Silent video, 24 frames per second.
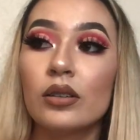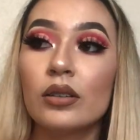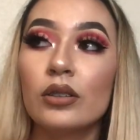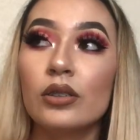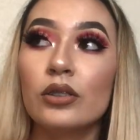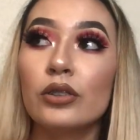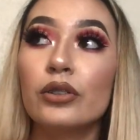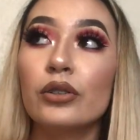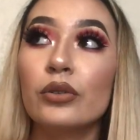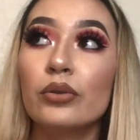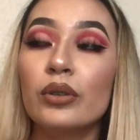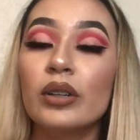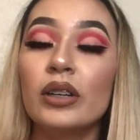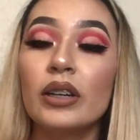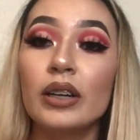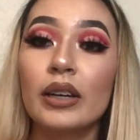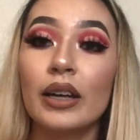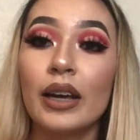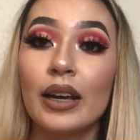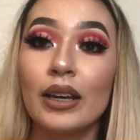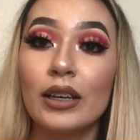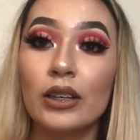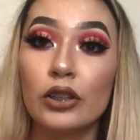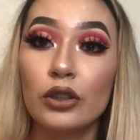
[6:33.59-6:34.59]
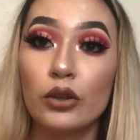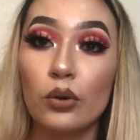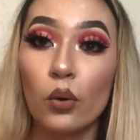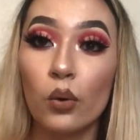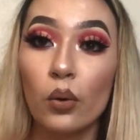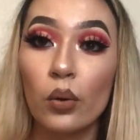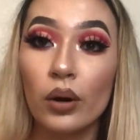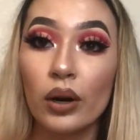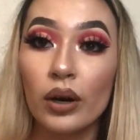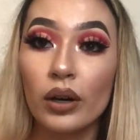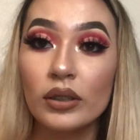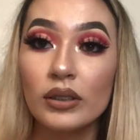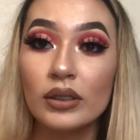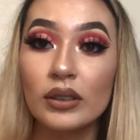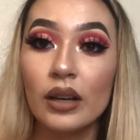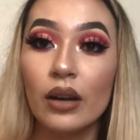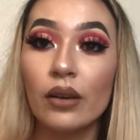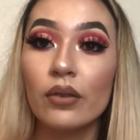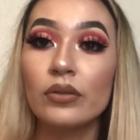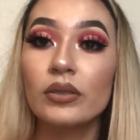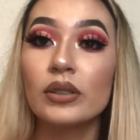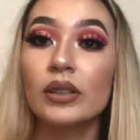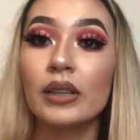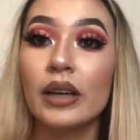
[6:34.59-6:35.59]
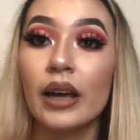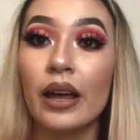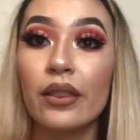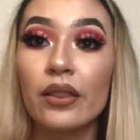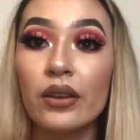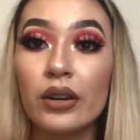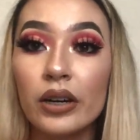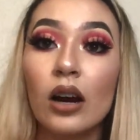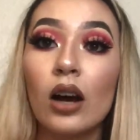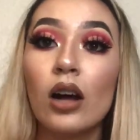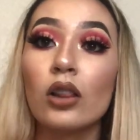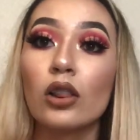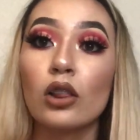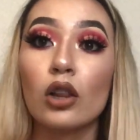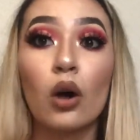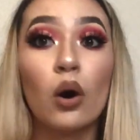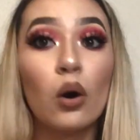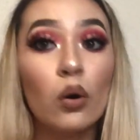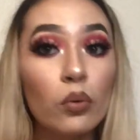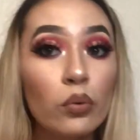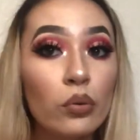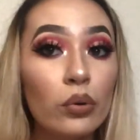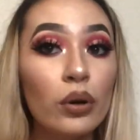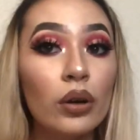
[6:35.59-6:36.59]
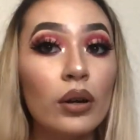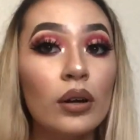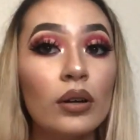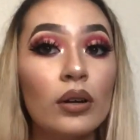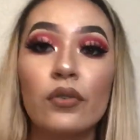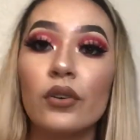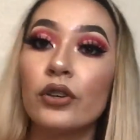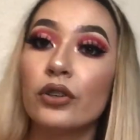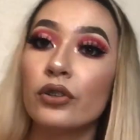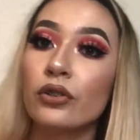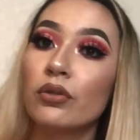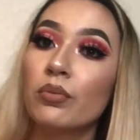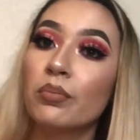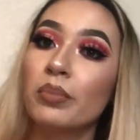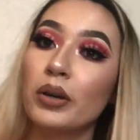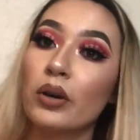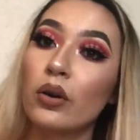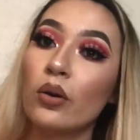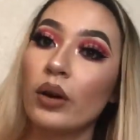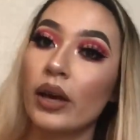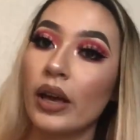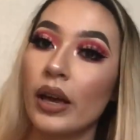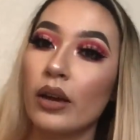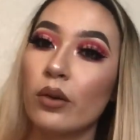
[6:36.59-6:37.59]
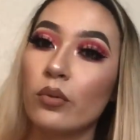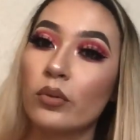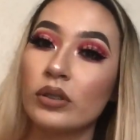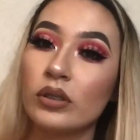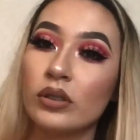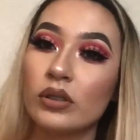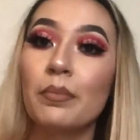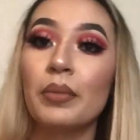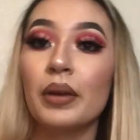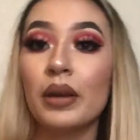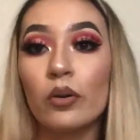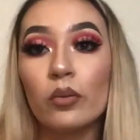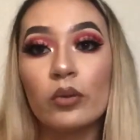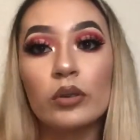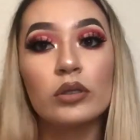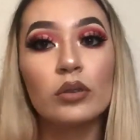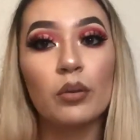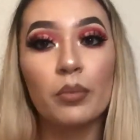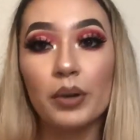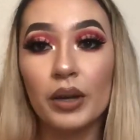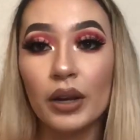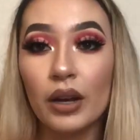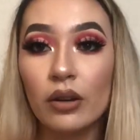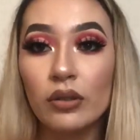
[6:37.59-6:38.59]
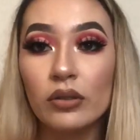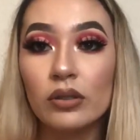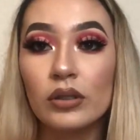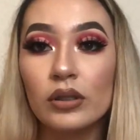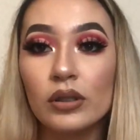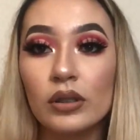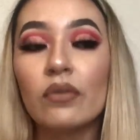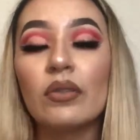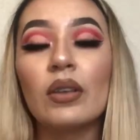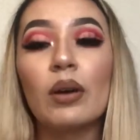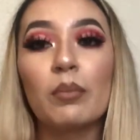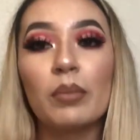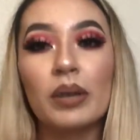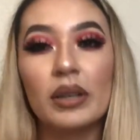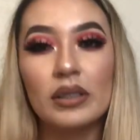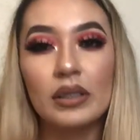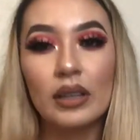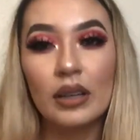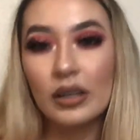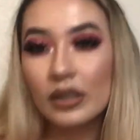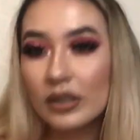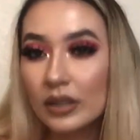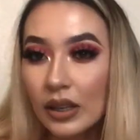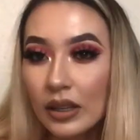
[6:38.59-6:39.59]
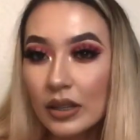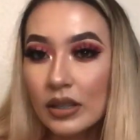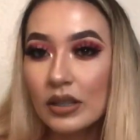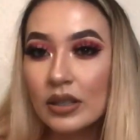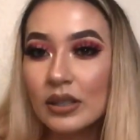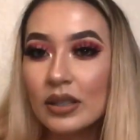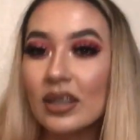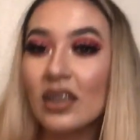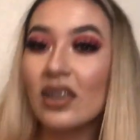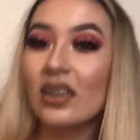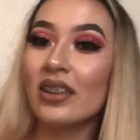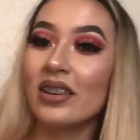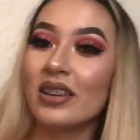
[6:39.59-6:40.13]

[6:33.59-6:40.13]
You need to get yourself together alone for you to be okay with being with somebody else, if that makes any sense.